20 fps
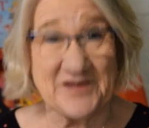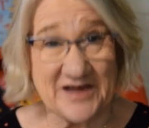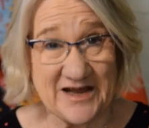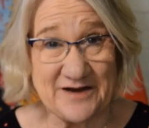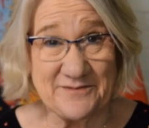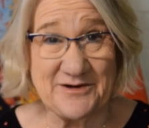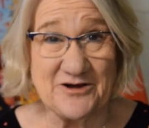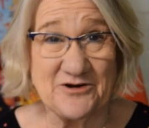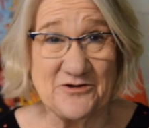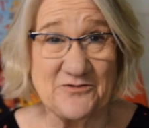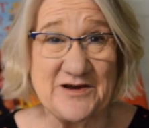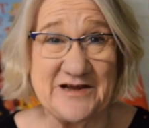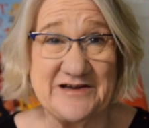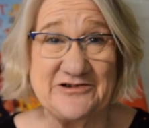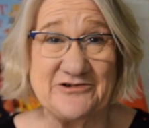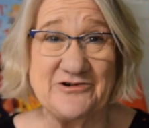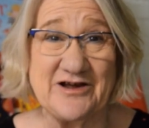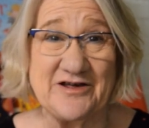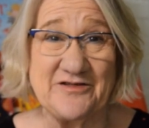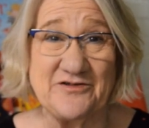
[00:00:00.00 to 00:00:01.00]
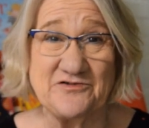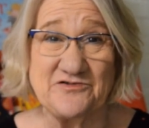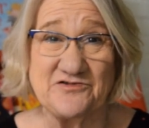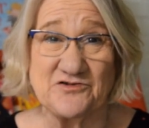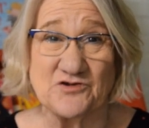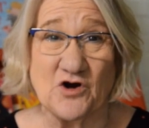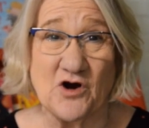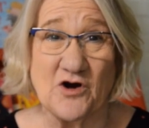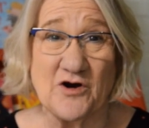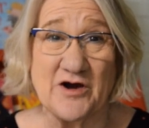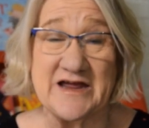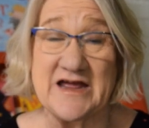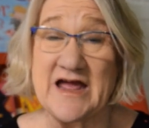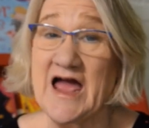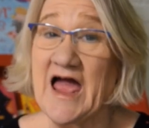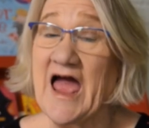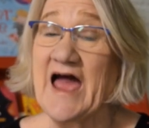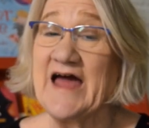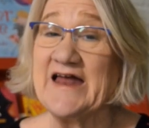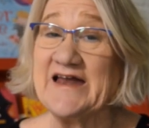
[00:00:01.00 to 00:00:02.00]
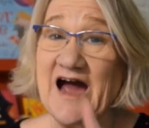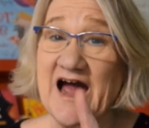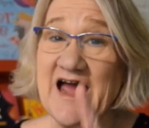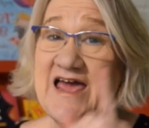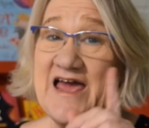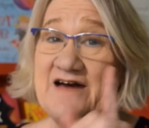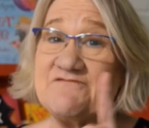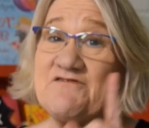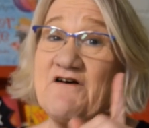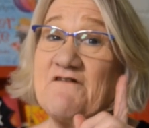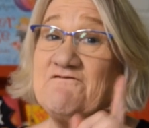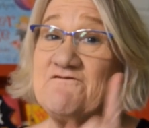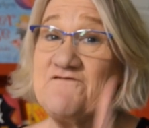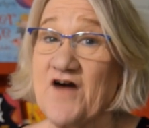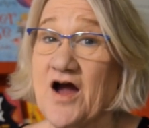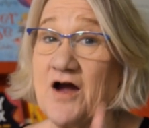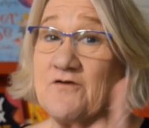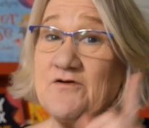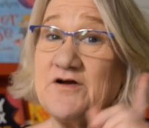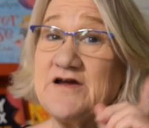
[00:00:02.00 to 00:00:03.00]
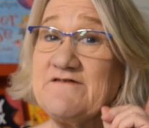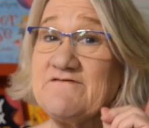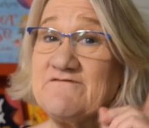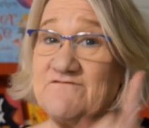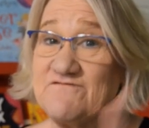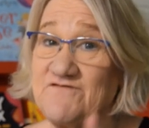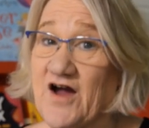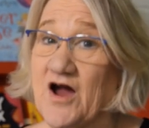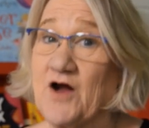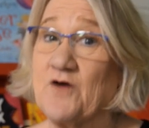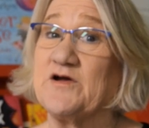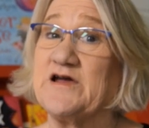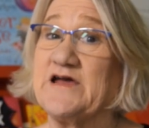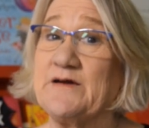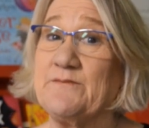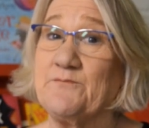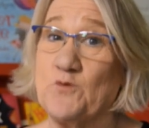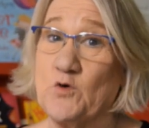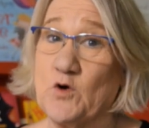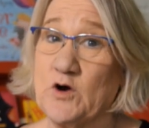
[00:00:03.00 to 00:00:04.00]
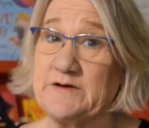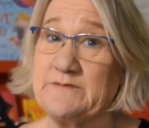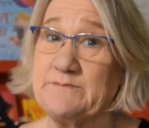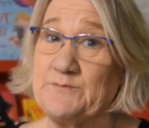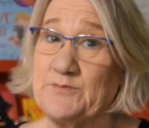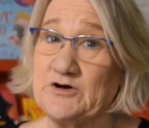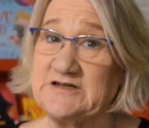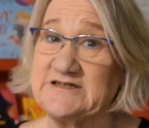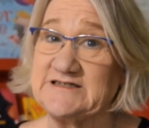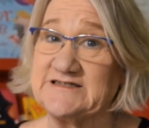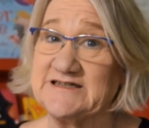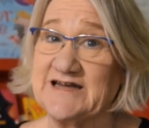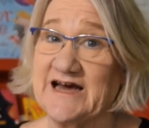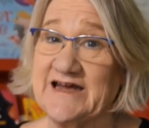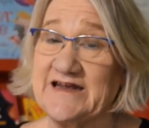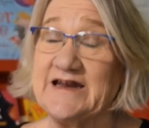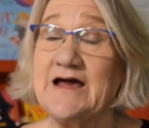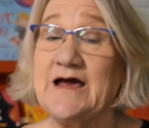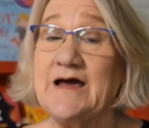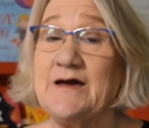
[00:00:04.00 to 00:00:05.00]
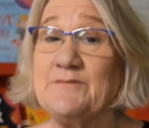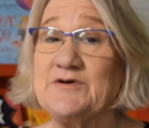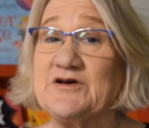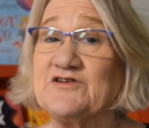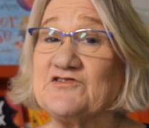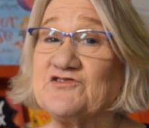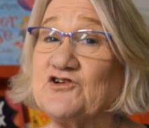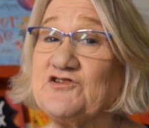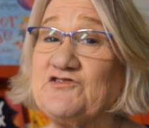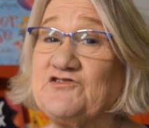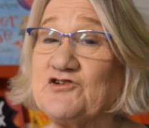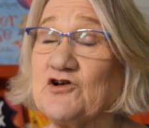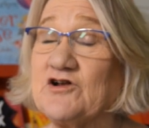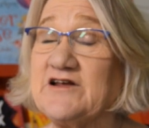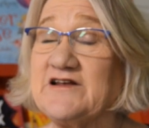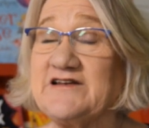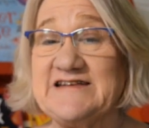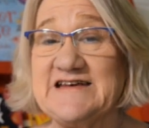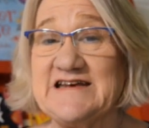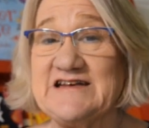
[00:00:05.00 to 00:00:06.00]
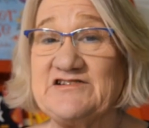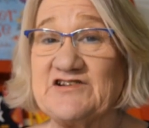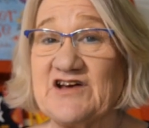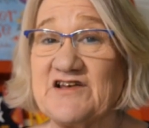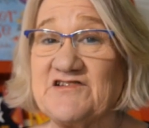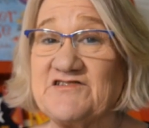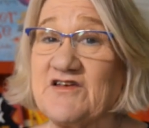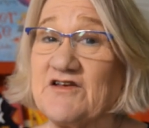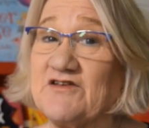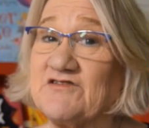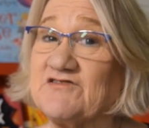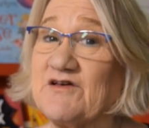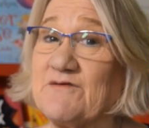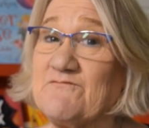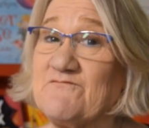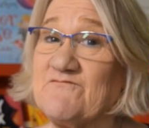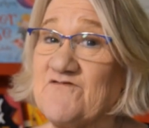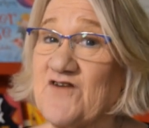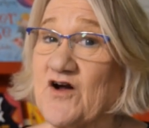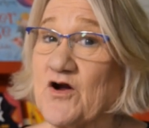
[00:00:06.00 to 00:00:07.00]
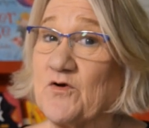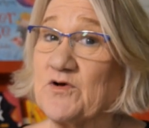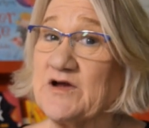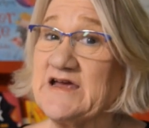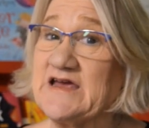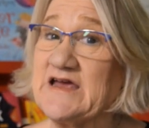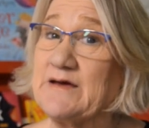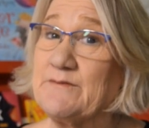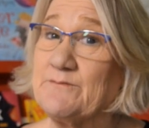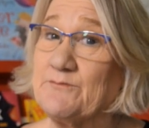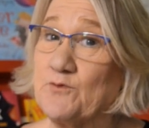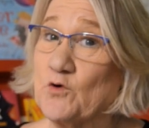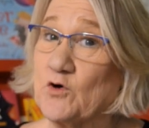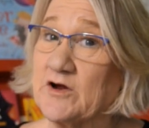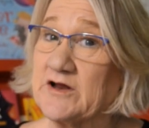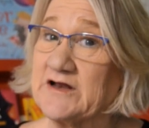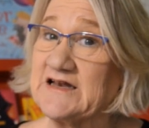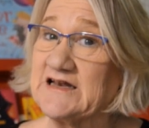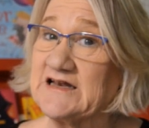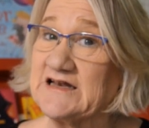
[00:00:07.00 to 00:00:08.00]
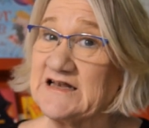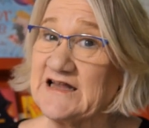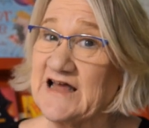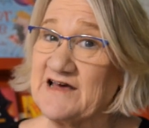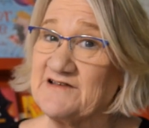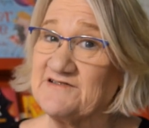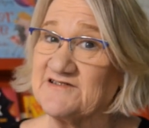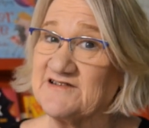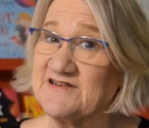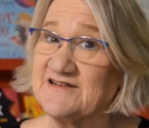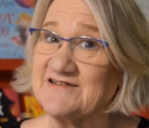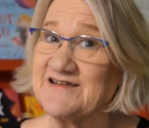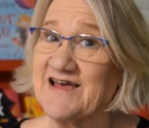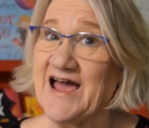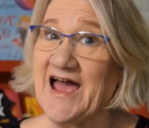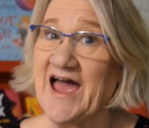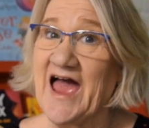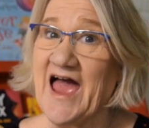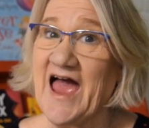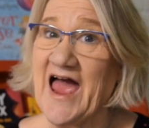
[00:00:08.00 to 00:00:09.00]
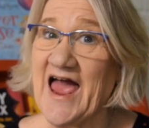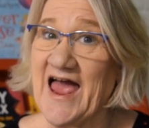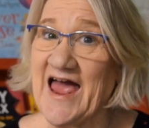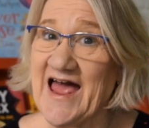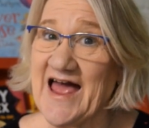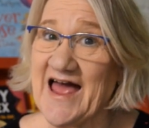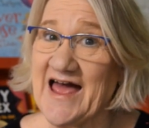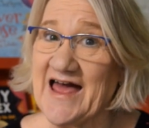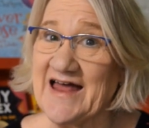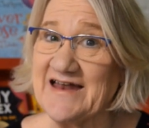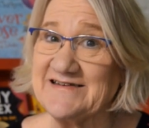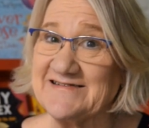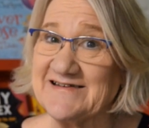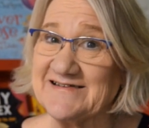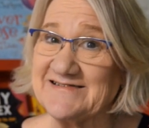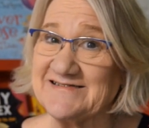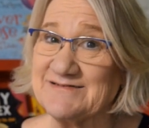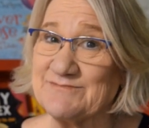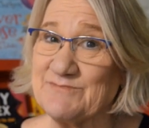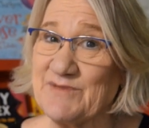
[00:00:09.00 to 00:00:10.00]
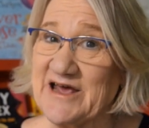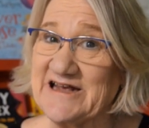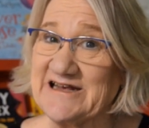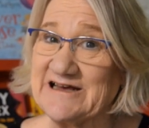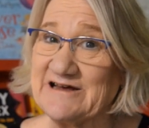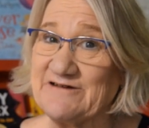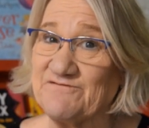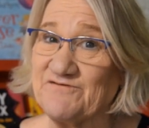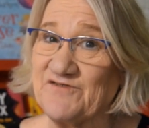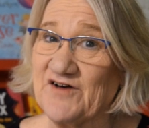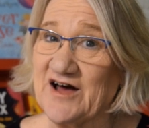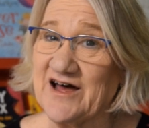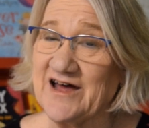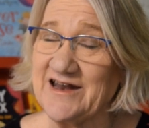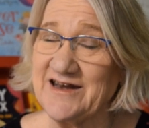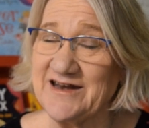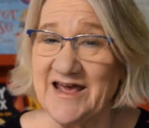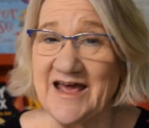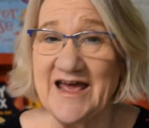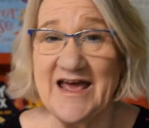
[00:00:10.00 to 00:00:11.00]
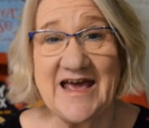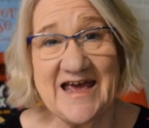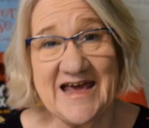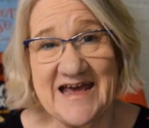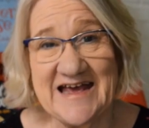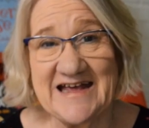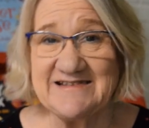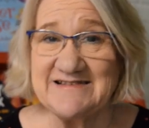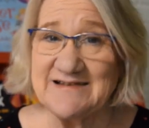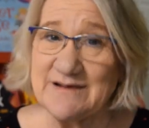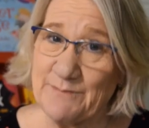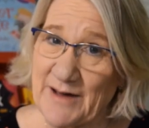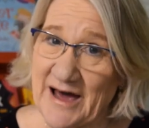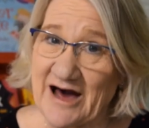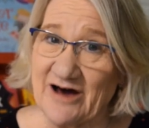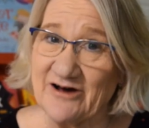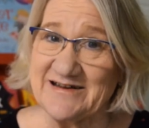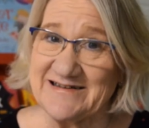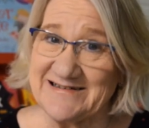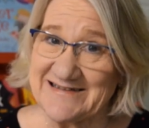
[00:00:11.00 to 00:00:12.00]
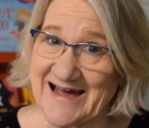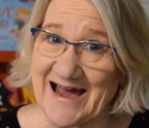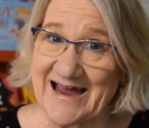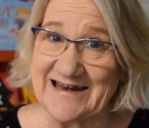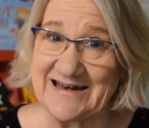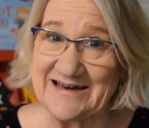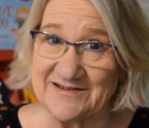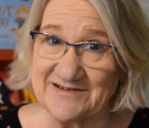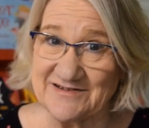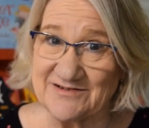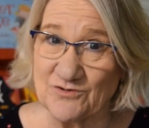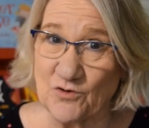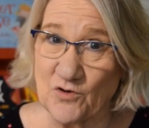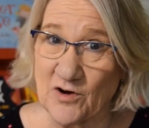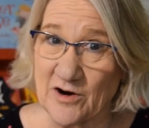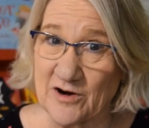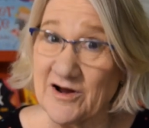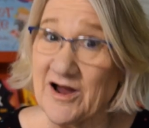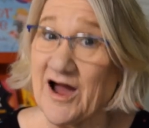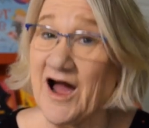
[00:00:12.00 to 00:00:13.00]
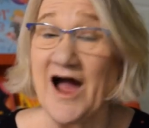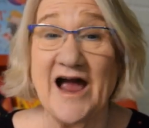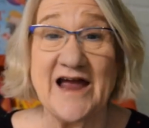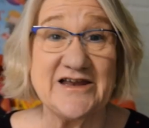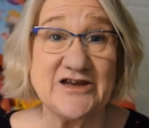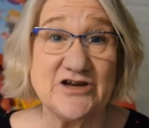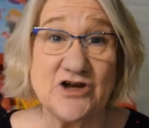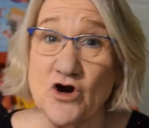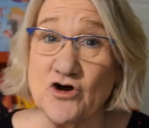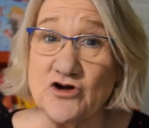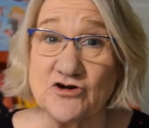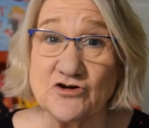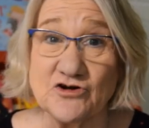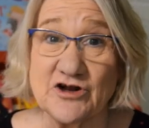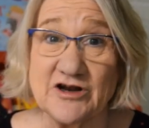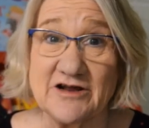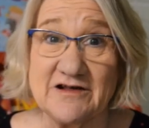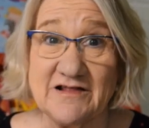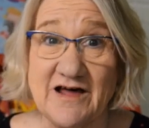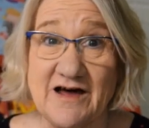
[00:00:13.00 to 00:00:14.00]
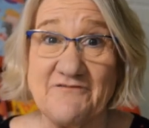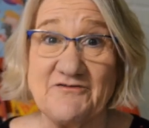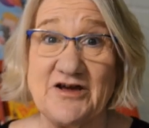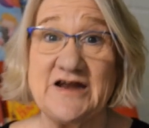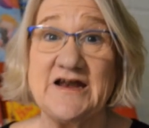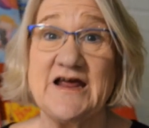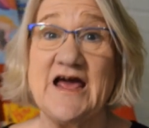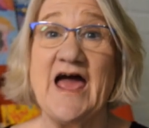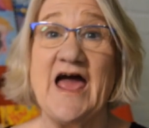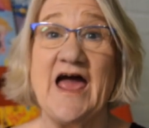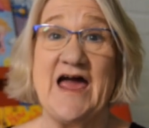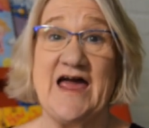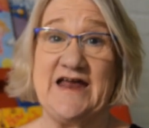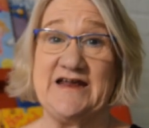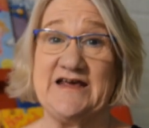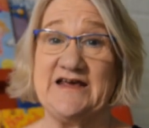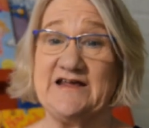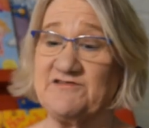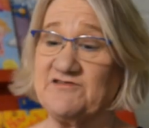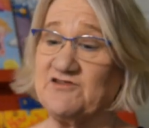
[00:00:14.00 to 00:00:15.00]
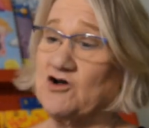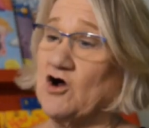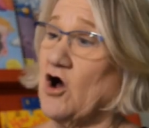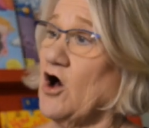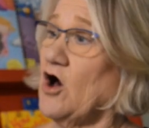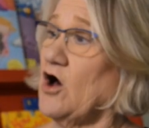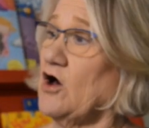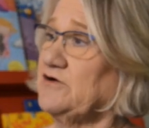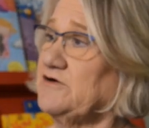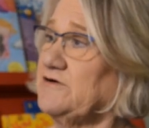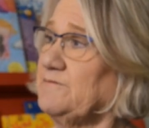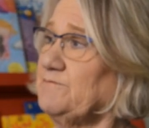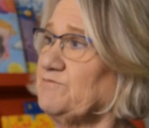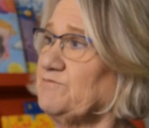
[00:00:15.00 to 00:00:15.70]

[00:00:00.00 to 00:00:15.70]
animator, to read you another story. And I have a very, very important book tonight because it's going to teach us some very important lessons. And just to make it fun, it's about a dinosaur. I know you're going to love it. And it's called